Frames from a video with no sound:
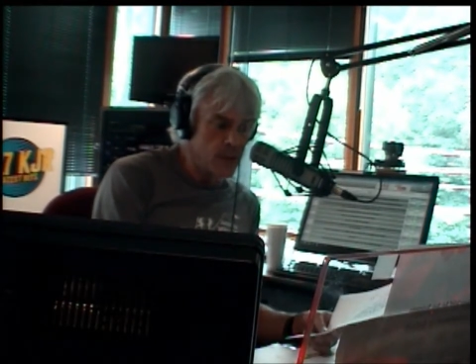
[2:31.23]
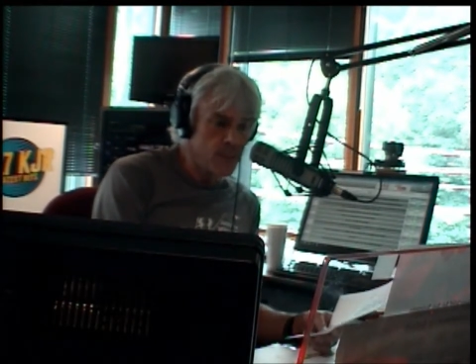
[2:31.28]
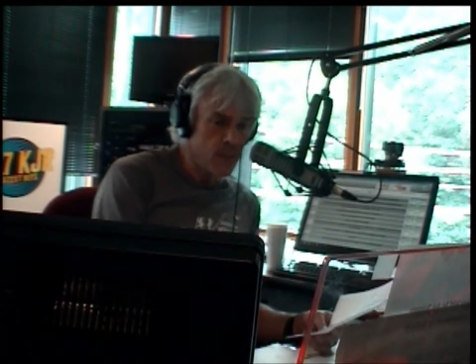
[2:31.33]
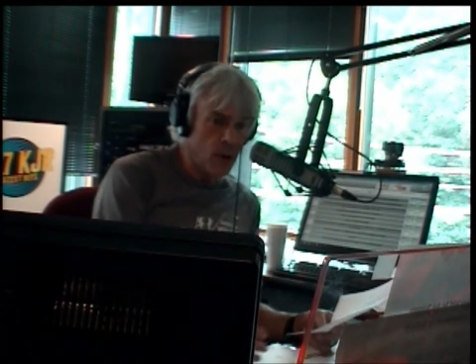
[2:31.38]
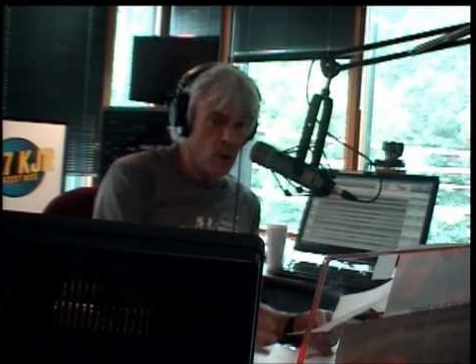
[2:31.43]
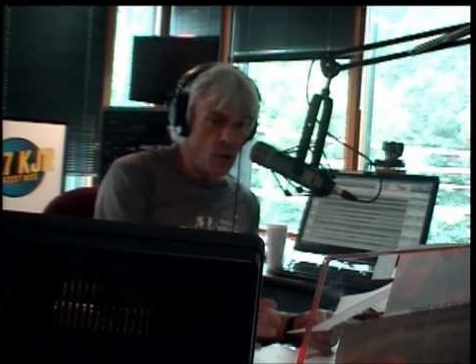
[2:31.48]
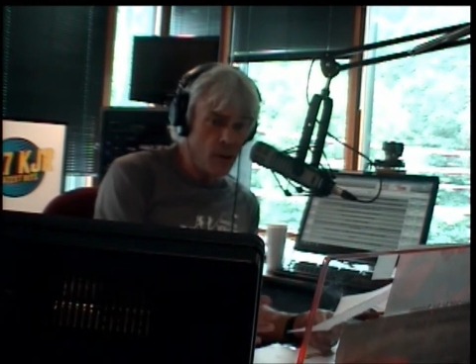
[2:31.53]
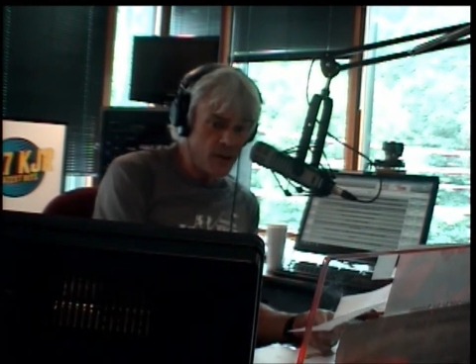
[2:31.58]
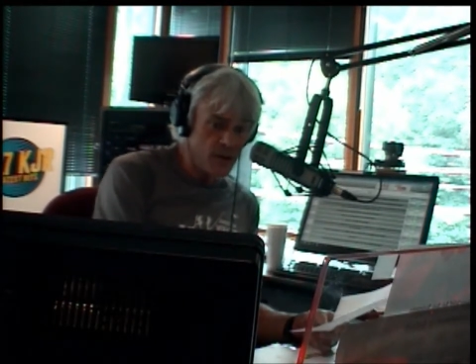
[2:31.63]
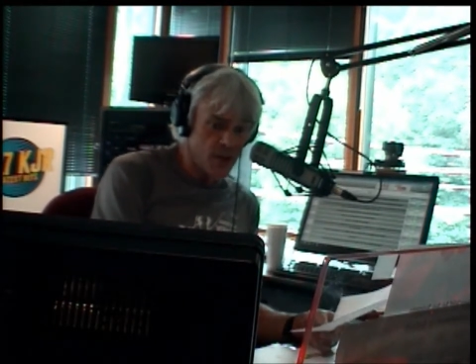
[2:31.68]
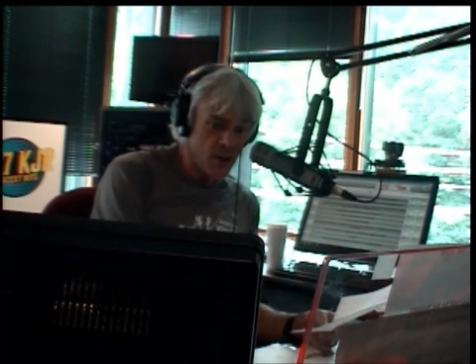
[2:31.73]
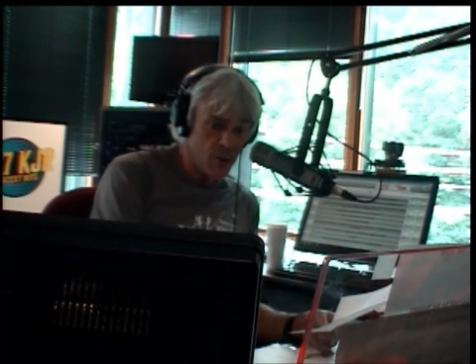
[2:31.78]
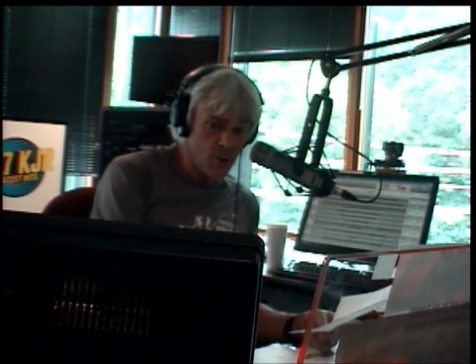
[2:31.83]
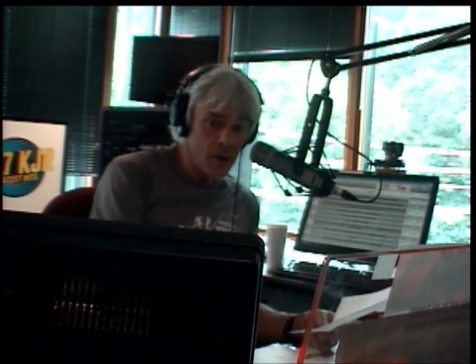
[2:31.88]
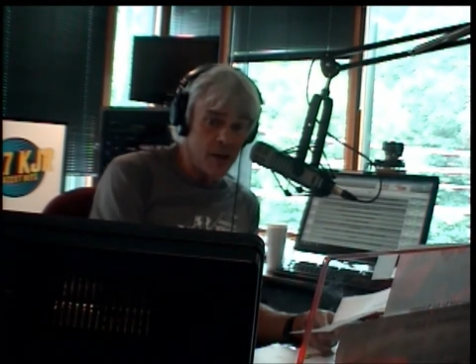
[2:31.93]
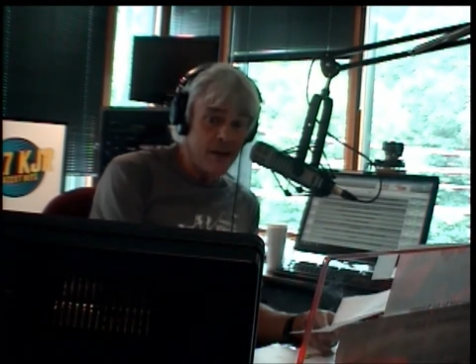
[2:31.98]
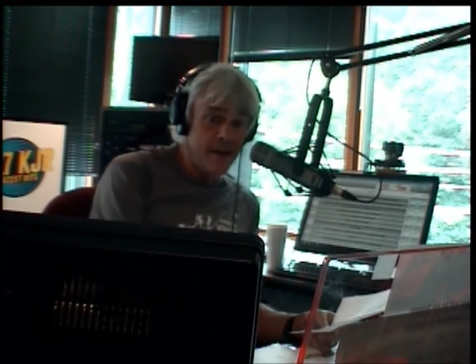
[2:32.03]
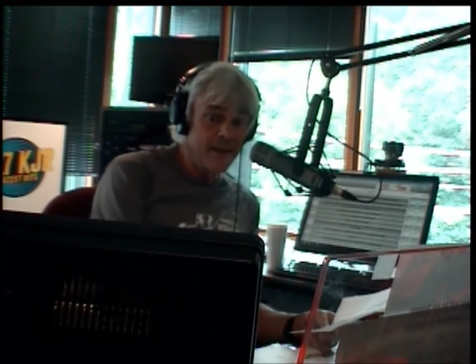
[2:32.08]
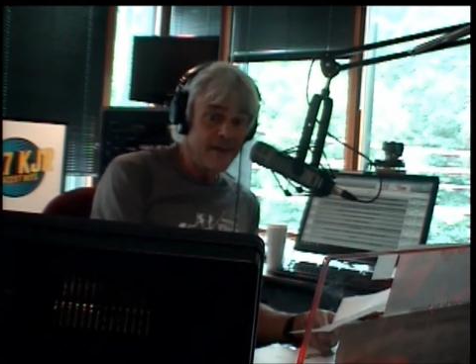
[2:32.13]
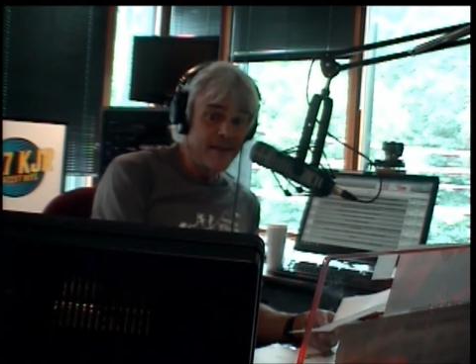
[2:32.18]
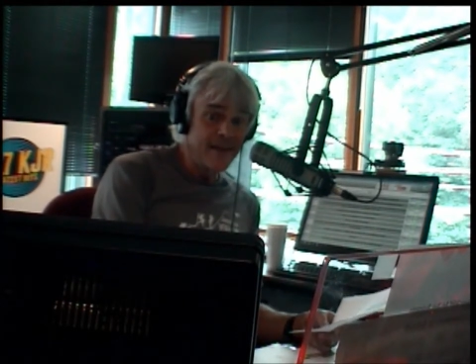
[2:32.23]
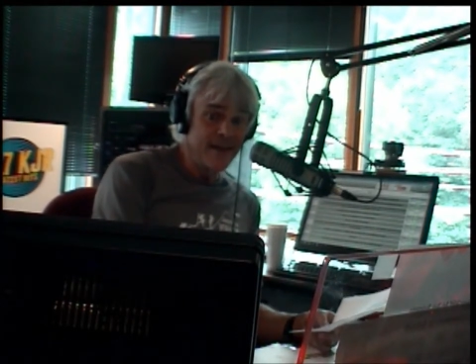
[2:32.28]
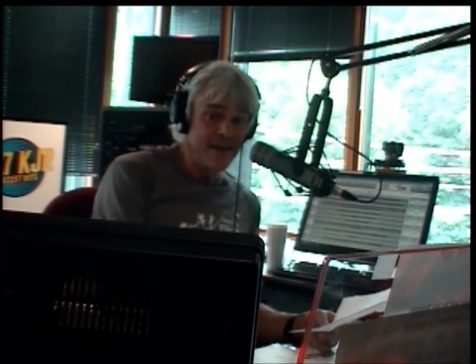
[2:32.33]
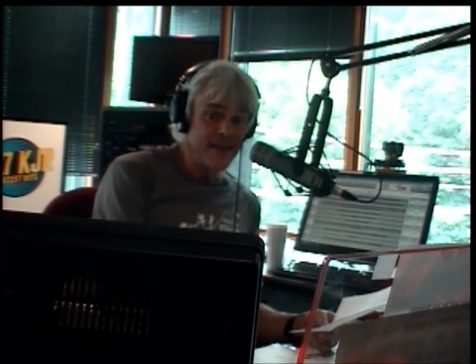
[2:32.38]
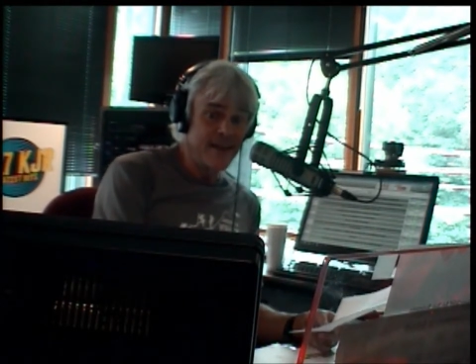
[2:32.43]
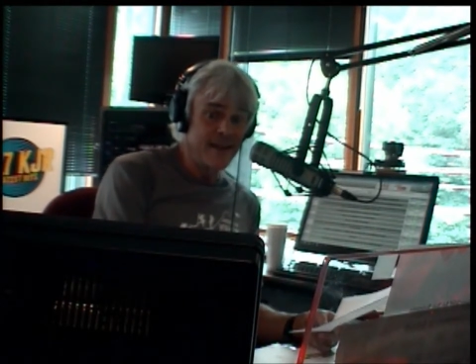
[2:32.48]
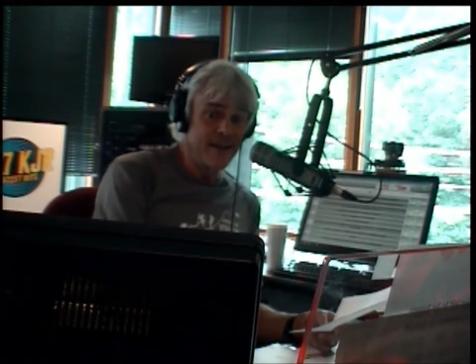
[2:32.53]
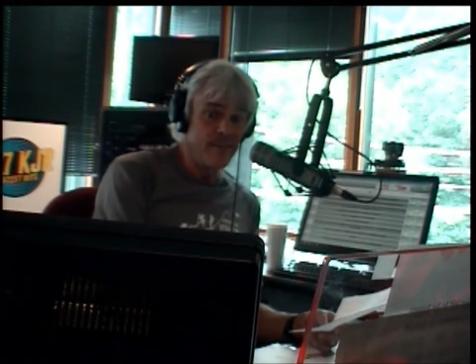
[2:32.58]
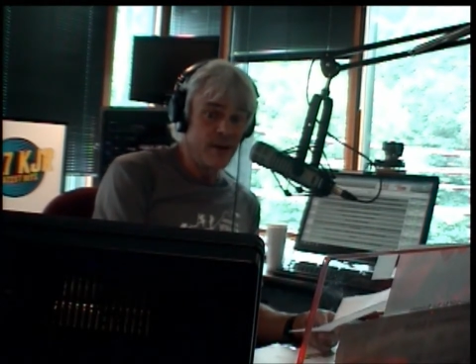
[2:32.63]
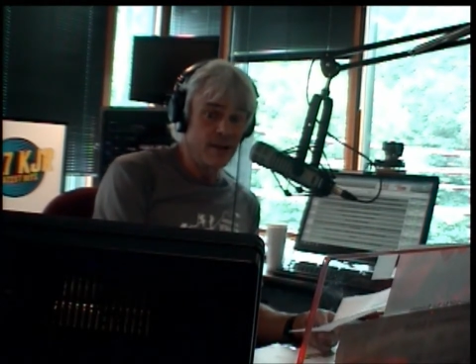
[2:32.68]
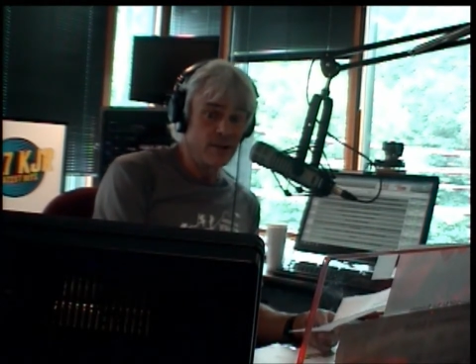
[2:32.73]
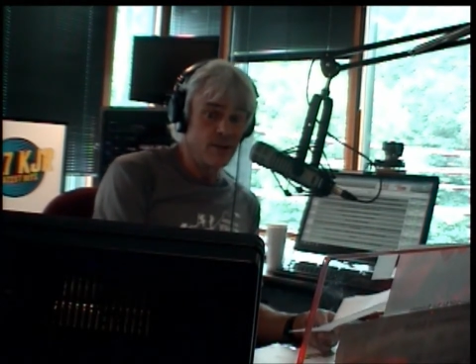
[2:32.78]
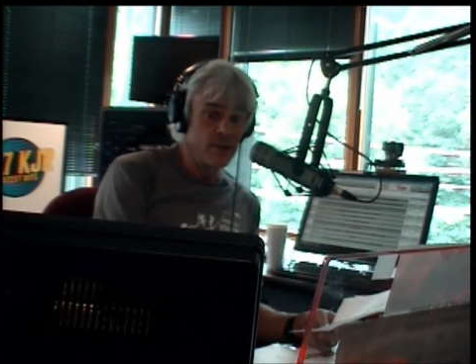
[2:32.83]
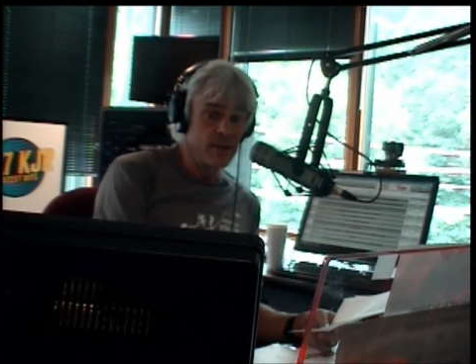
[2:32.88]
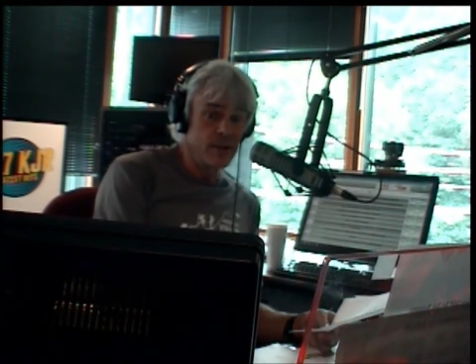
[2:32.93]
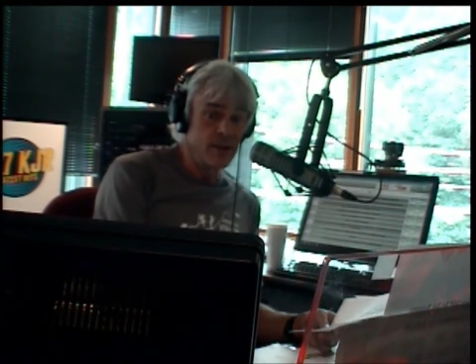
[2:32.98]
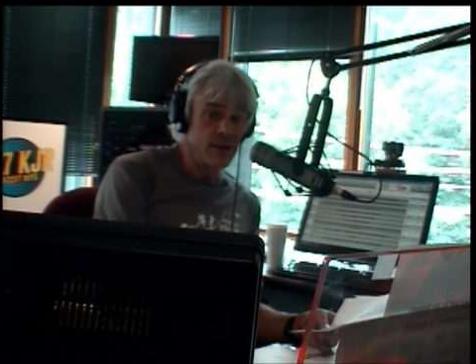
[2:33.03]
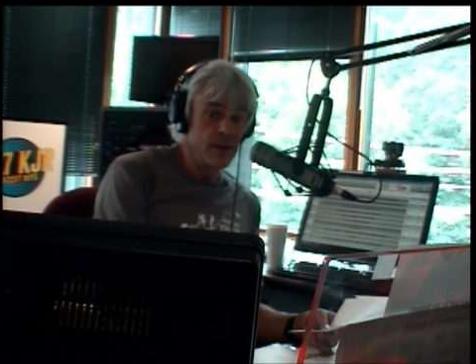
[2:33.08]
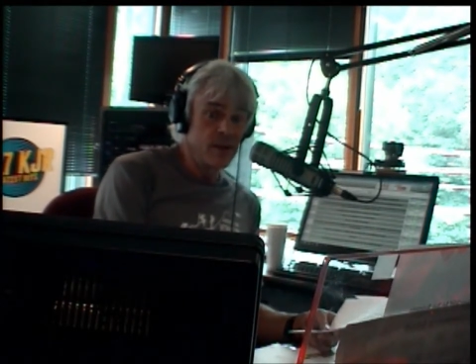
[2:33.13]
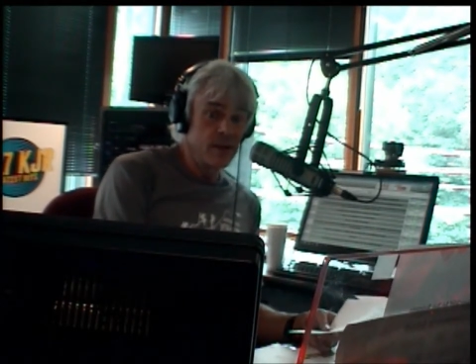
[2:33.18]
But also, the other thing about you
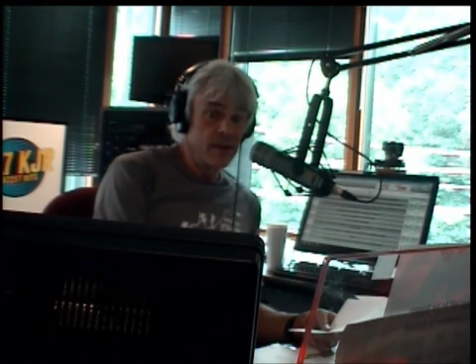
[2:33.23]
is